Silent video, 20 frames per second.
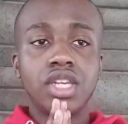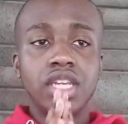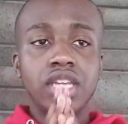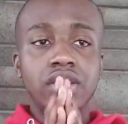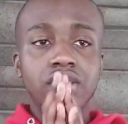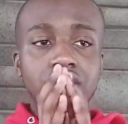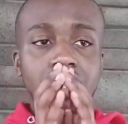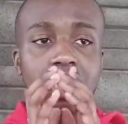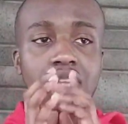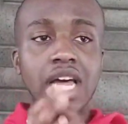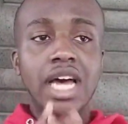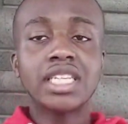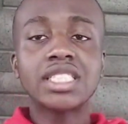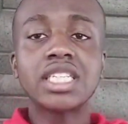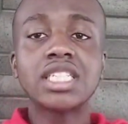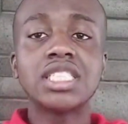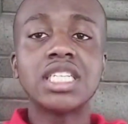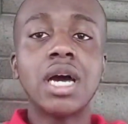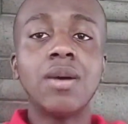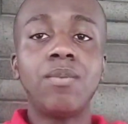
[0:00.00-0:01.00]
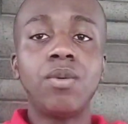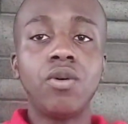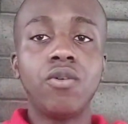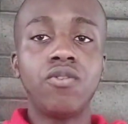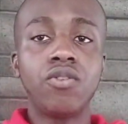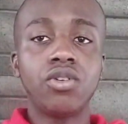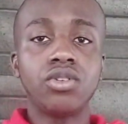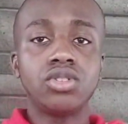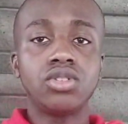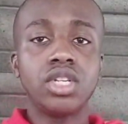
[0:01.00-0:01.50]
then the last example
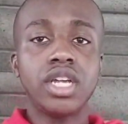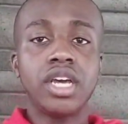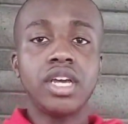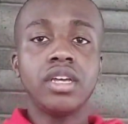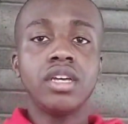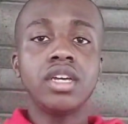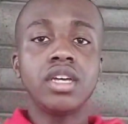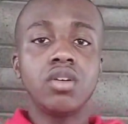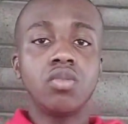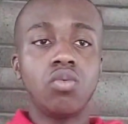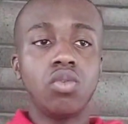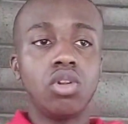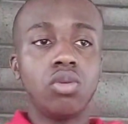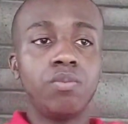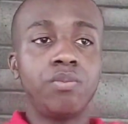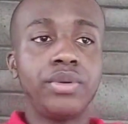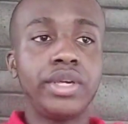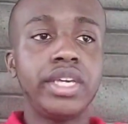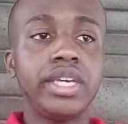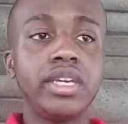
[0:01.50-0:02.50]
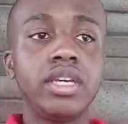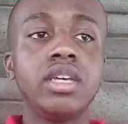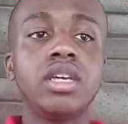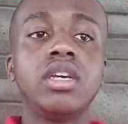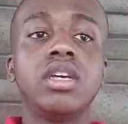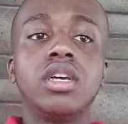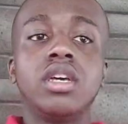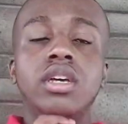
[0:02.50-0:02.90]
for today will be,